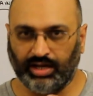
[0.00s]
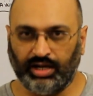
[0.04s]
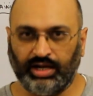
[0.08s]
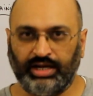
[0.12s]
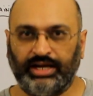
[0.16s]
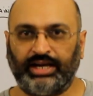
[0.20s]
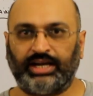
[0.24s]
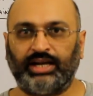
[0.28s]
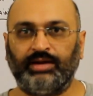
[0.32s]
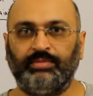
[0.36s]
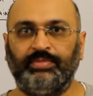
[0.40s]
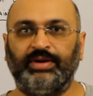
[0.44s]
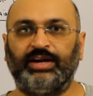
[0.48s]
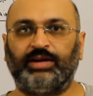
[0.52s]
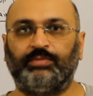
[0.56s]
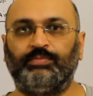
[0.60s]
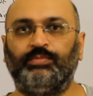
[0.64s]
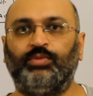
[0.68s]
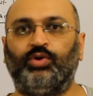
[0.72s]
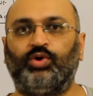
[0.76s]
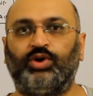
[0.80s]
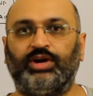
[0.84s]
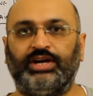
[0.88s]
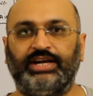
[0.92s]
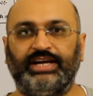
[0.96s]
little
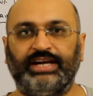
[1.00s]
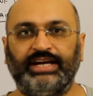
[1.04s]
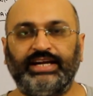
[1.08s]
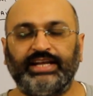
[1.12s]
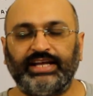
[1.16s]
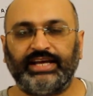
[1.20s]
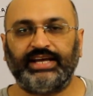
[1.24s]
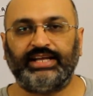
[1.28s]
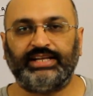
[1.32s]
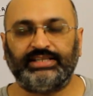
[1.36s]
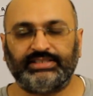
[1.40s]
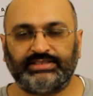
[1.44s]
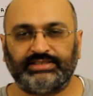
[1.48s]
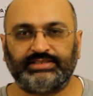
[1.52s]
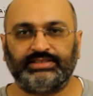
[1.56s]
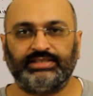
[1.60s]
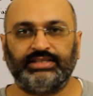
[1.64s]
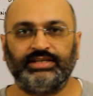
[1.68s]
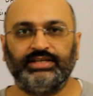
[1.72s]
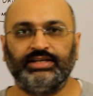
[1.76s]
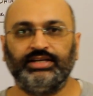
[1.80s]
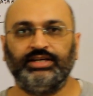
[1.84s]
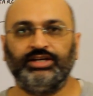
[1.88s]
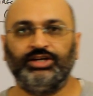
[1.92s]
bit more details